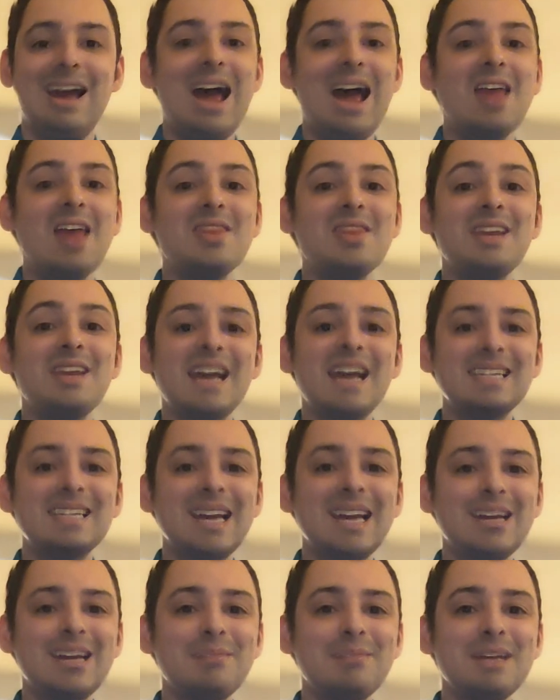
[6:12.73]
The
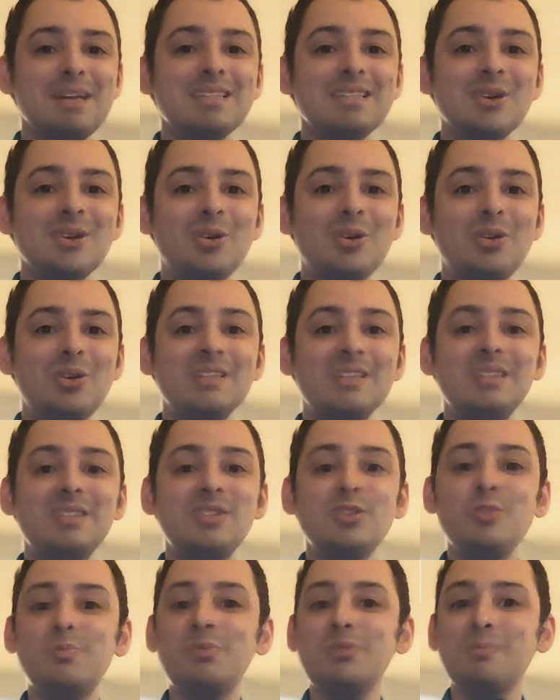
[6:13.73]
next item that's sold is
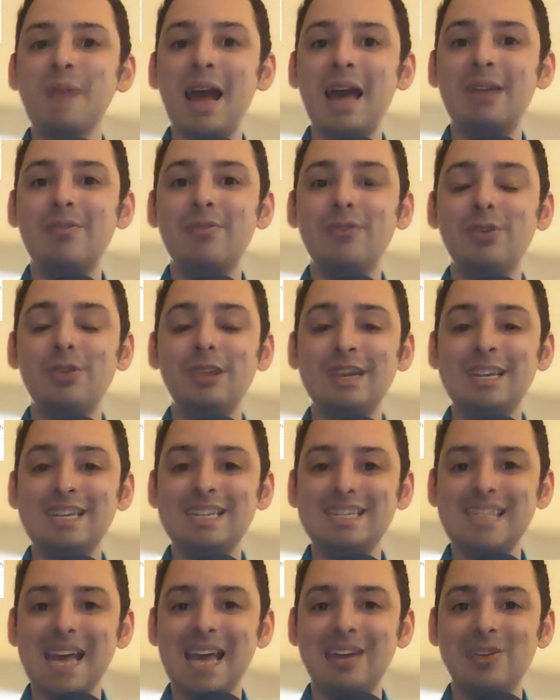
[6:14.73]
Superman for the
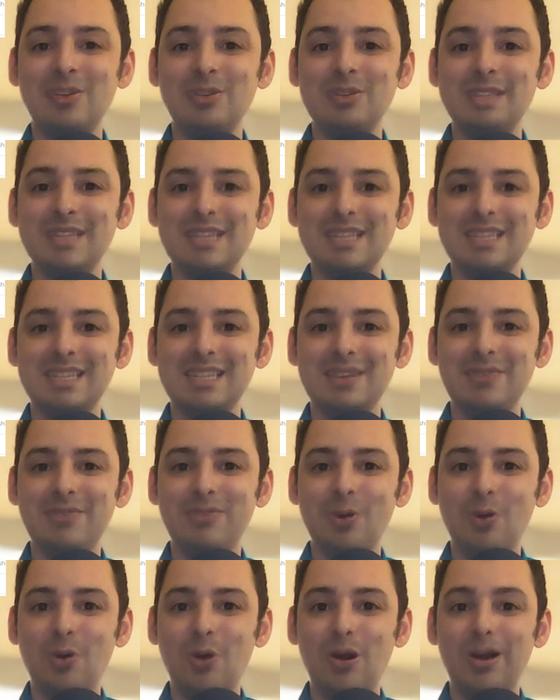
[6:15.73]
Nintendo
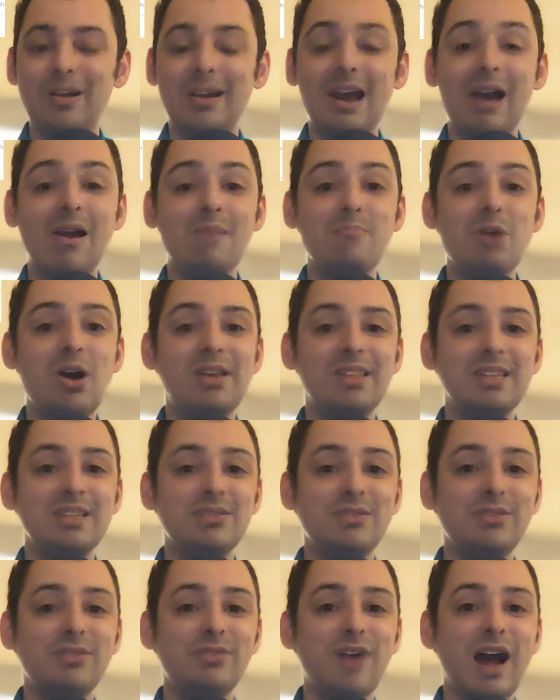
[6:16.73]
64. Now, I bought
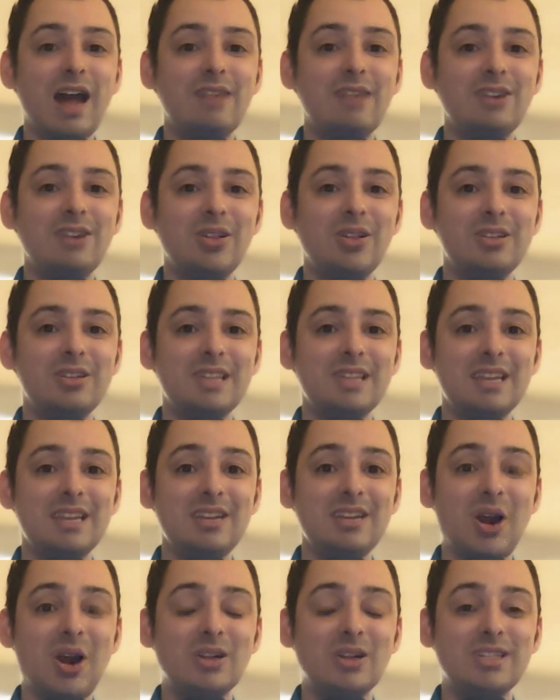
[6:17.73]
this for $5 at a
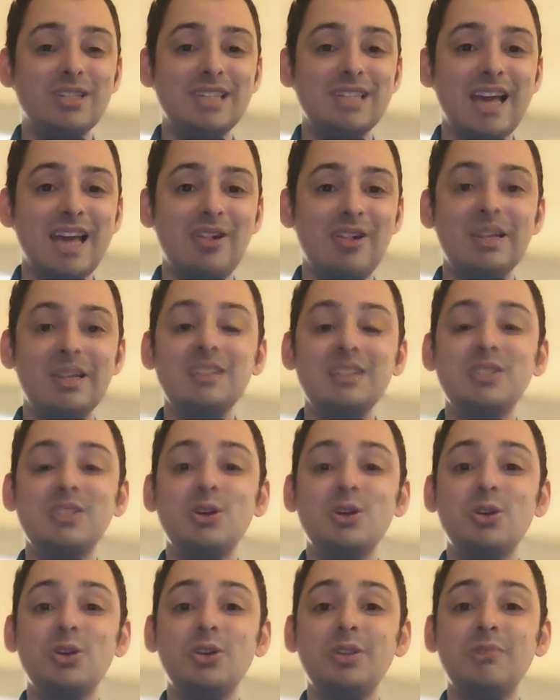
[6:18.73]
yard sale. It
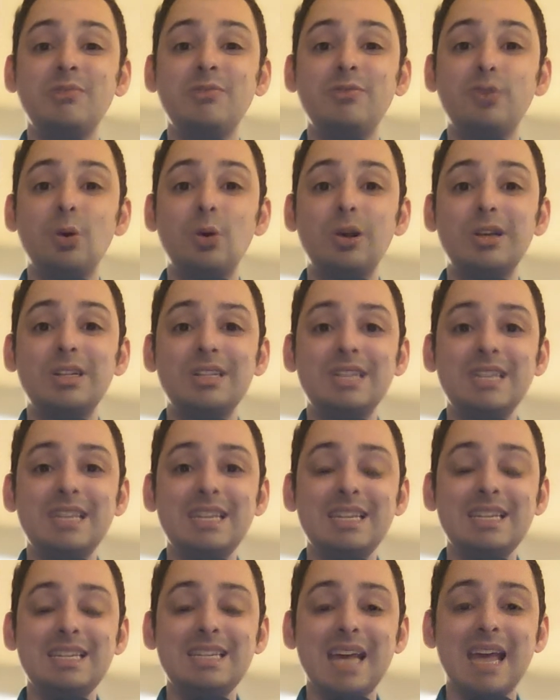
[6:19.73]
sold in
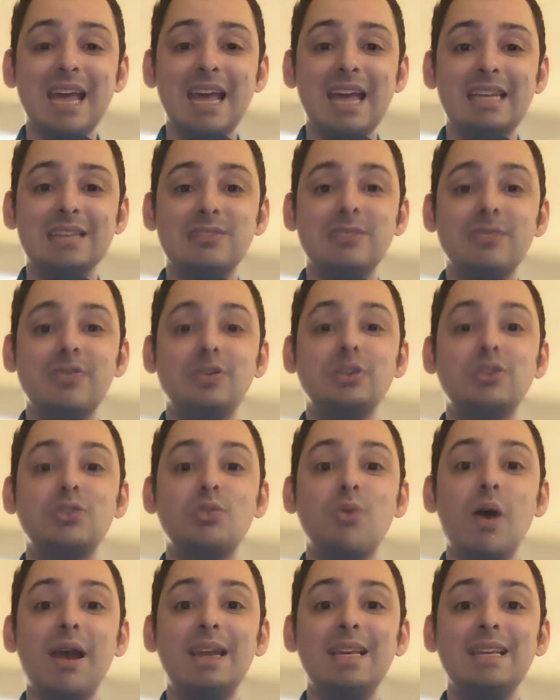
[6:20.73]
14 days for
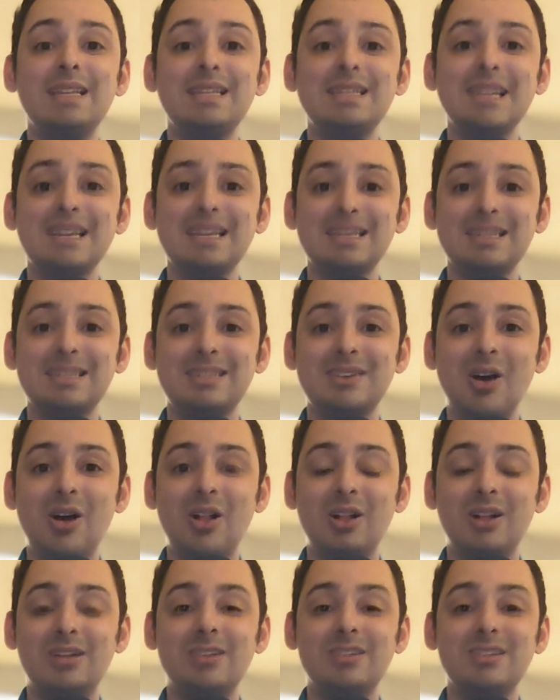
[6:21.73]

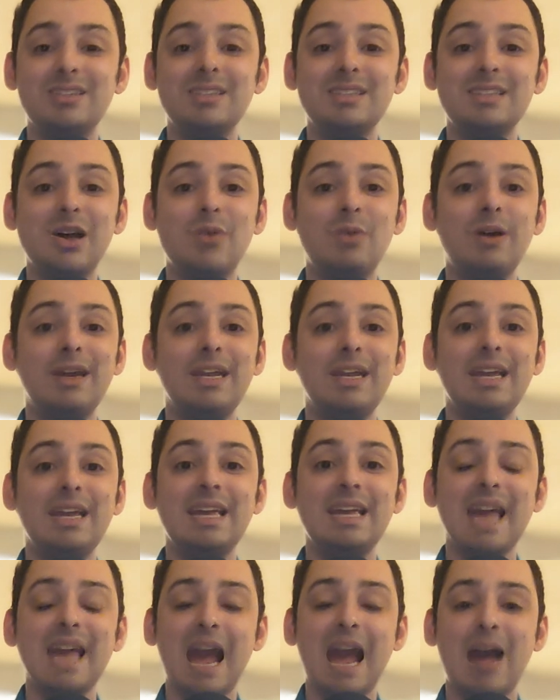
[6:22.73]
$26 to someone
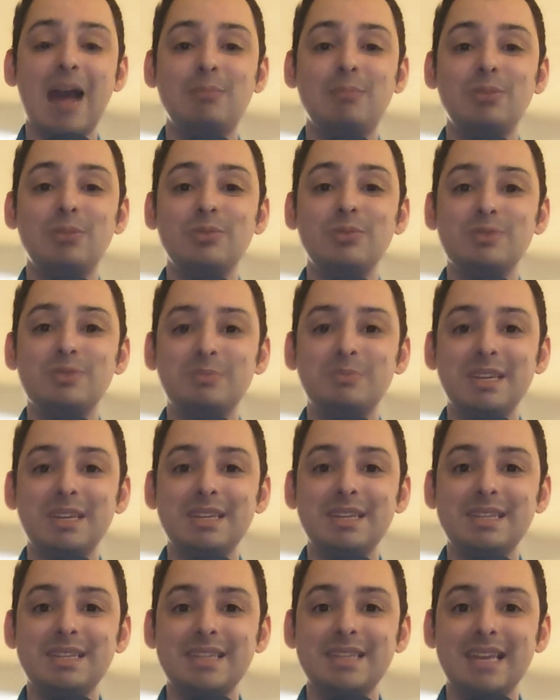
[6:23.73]
in Kamloops,
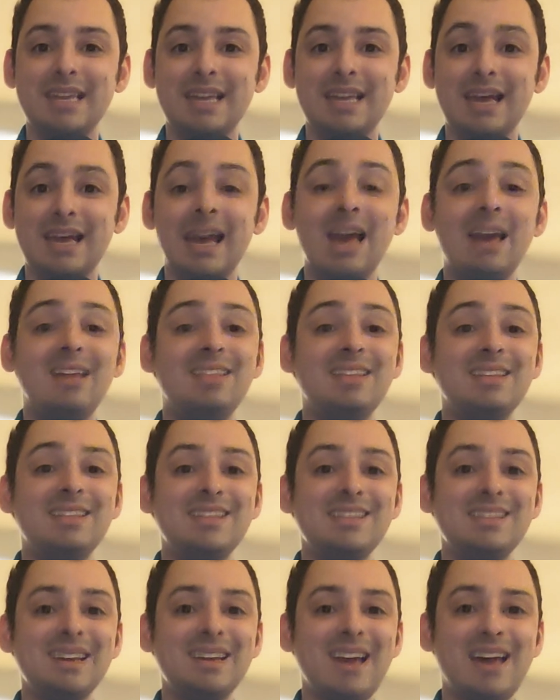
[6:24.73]
BC. This
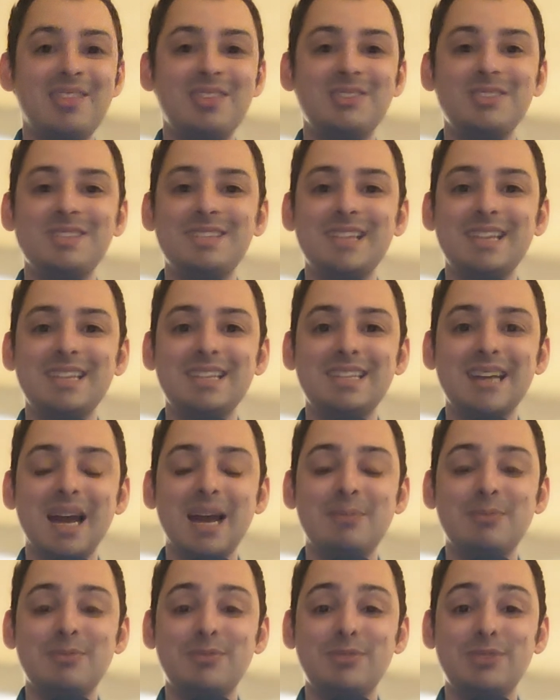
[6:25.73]
is another 6
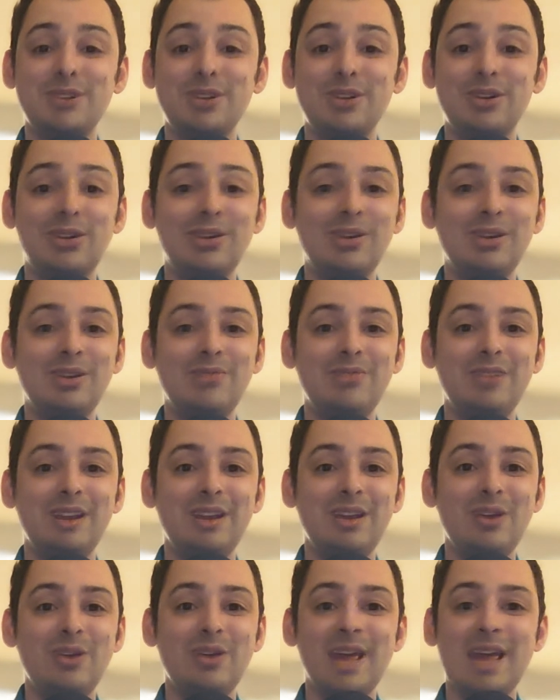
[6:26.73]
times return on a
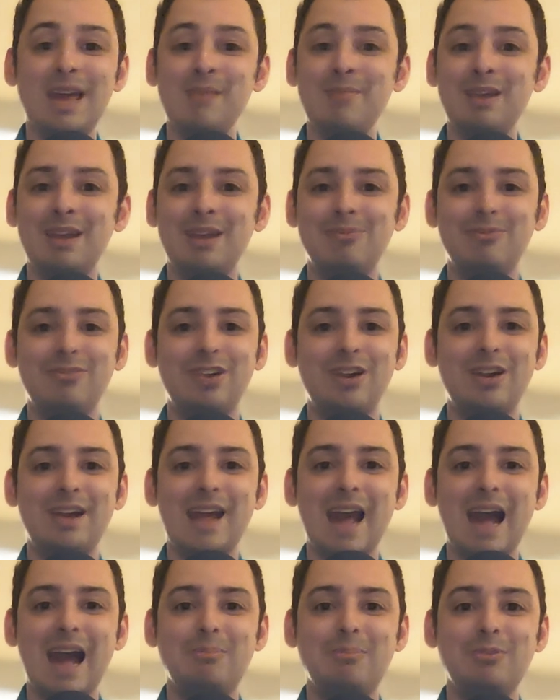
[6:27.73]
video game, and I'm
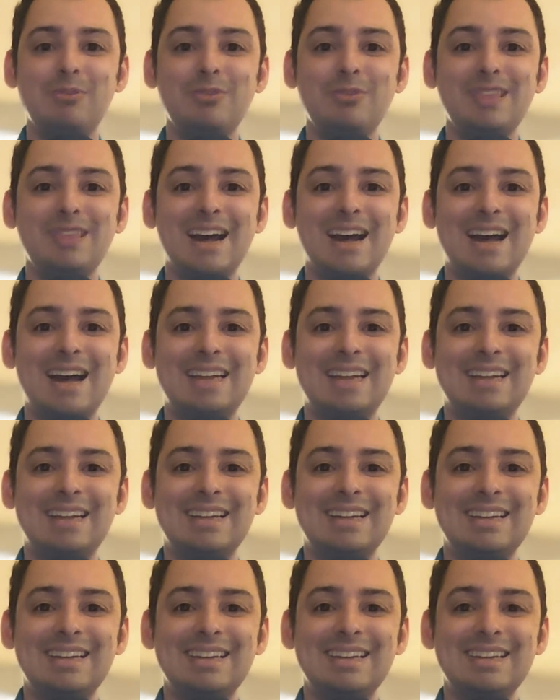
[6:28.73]
very happy with that.
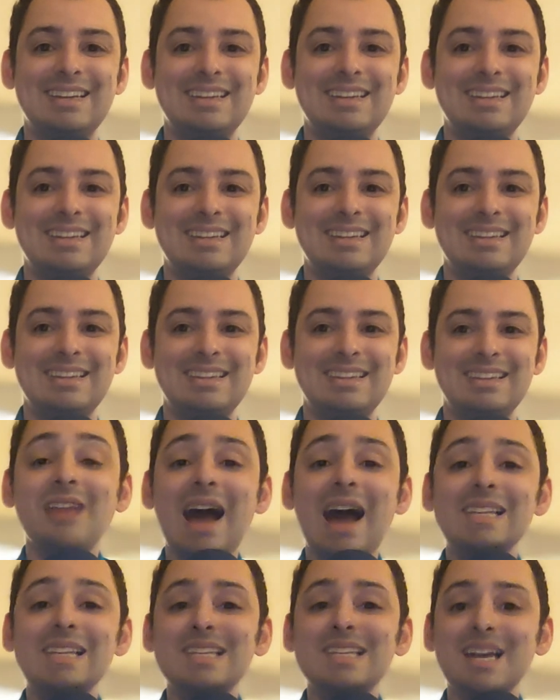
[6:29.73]

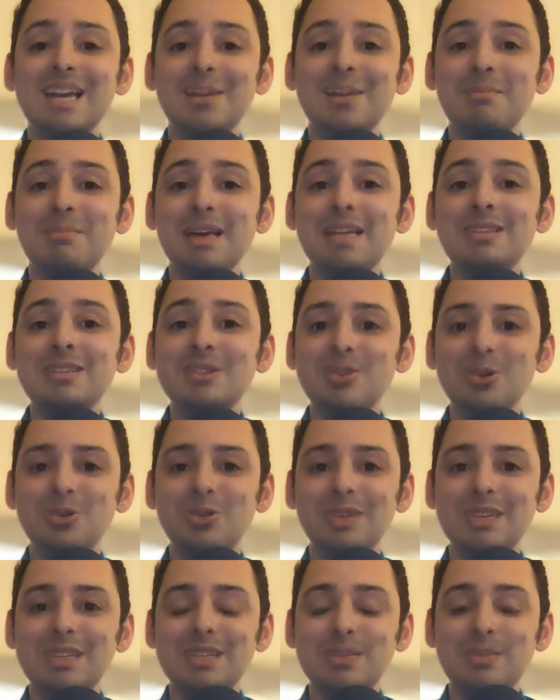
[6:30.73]
Last item that
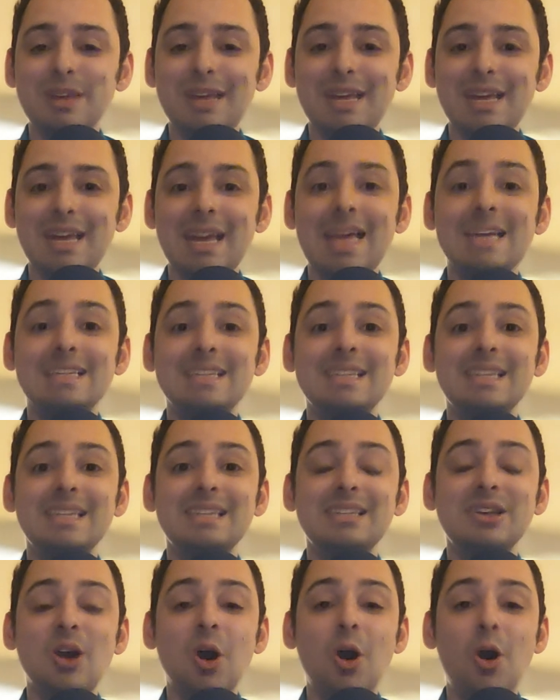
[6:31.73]
sold this week is
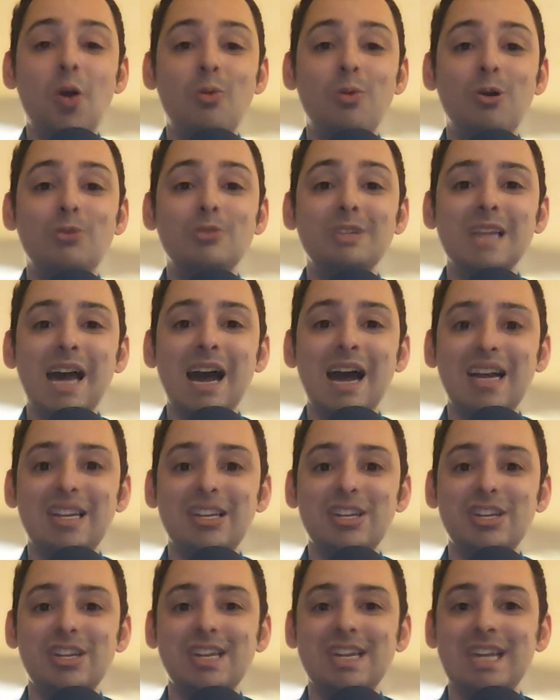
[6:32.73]
this Kobo
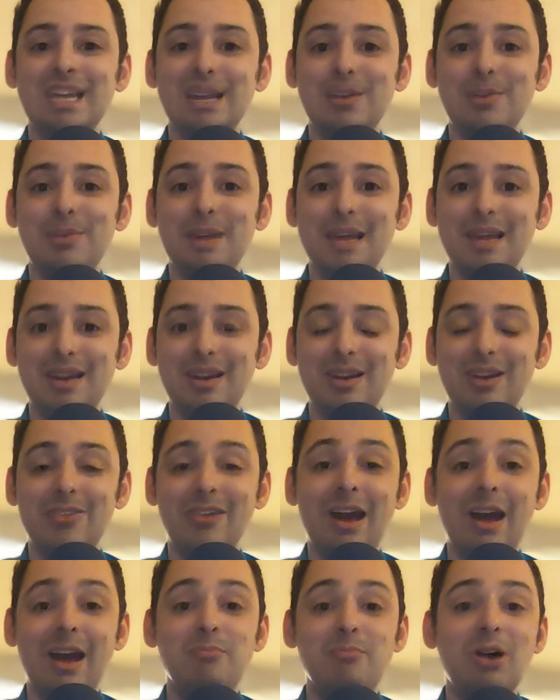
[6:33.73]
Touch e-reader.
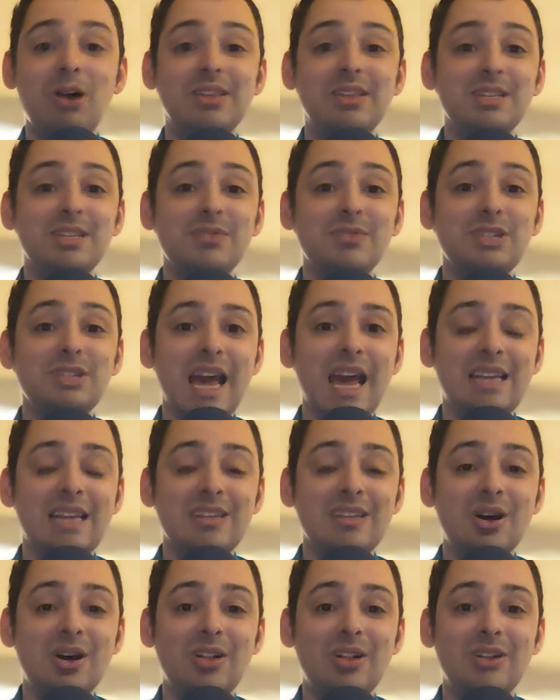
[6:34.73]
Now, I bought this for
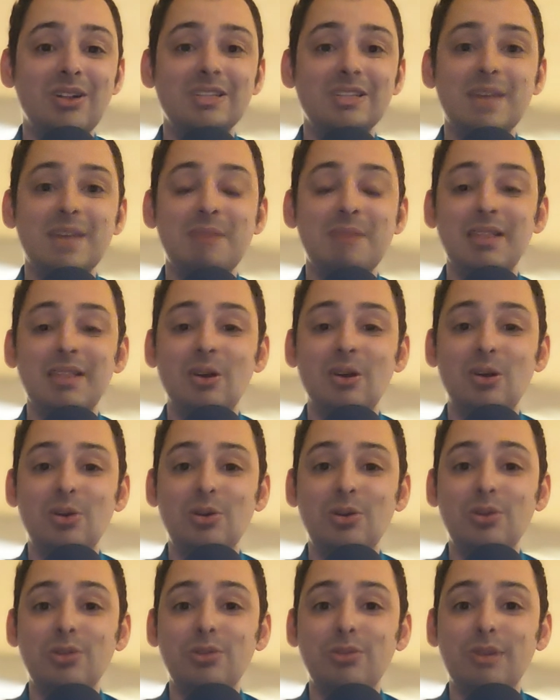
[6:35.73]
$10 at my
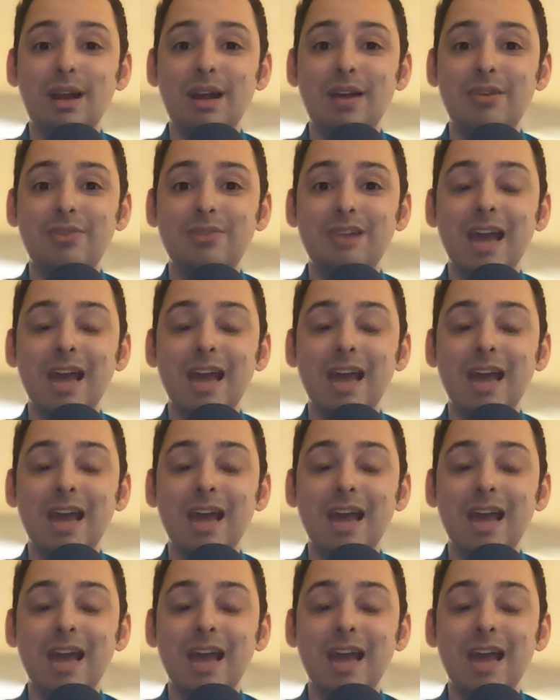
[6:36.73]
local thrift.